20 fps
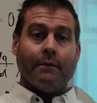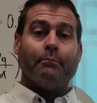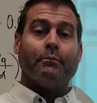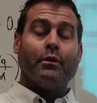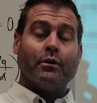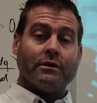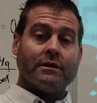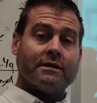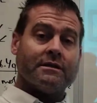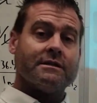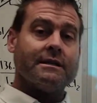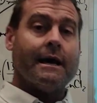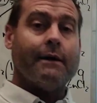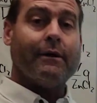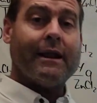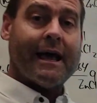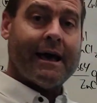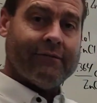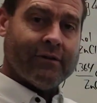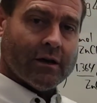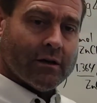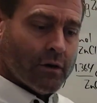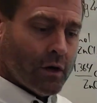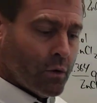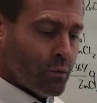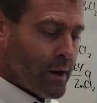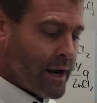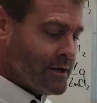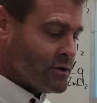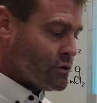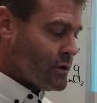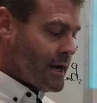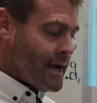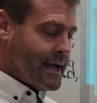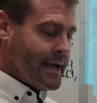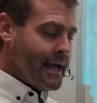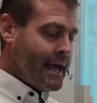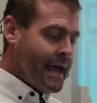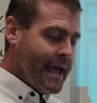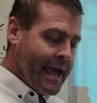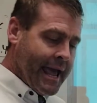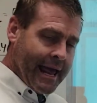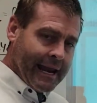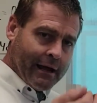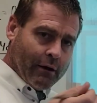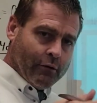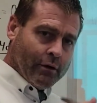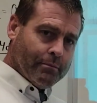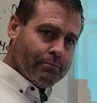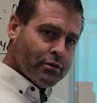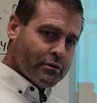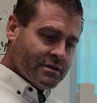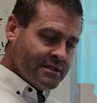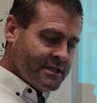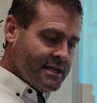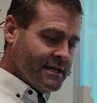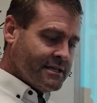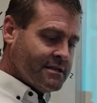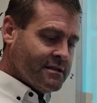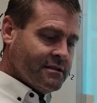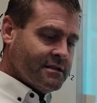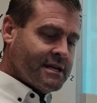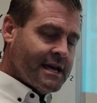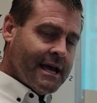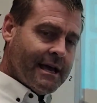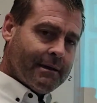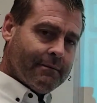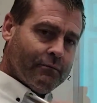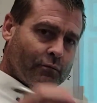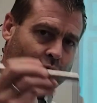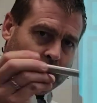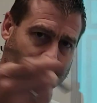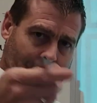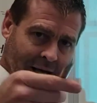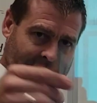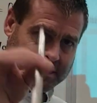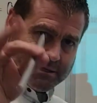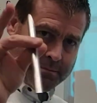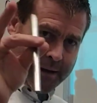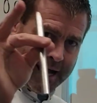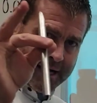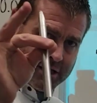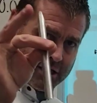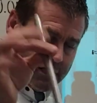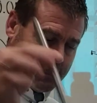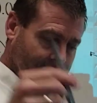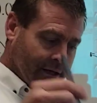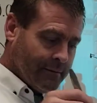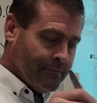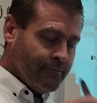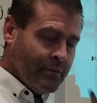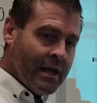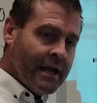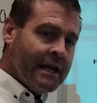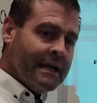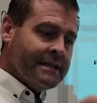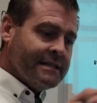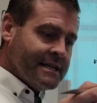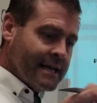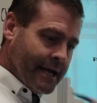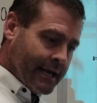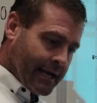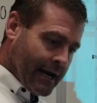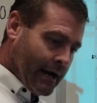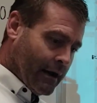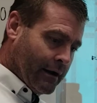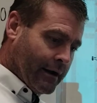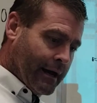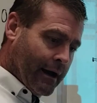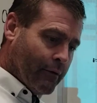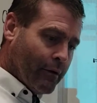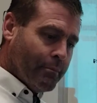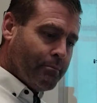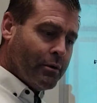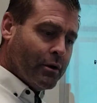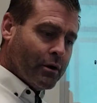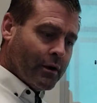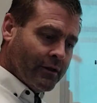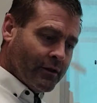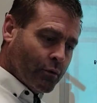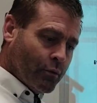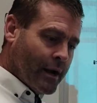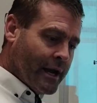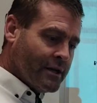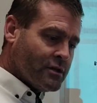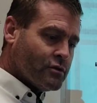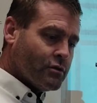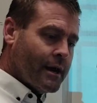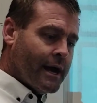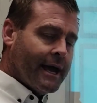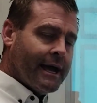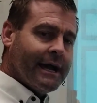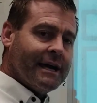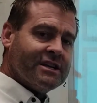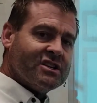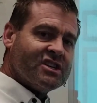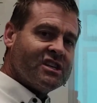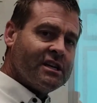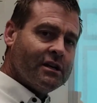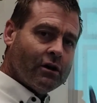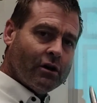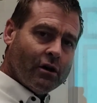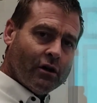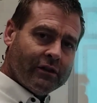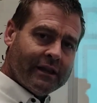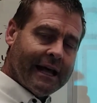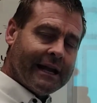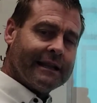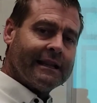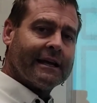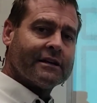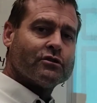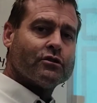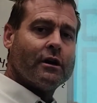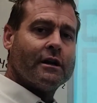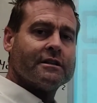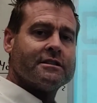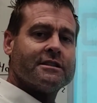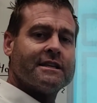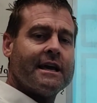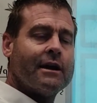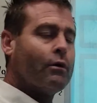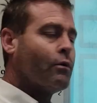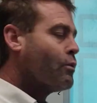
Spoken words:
put this, I would have a weigh tray, and I would proceed to take with my spatula, take out, and I would put on the weigh tray until that electronic scale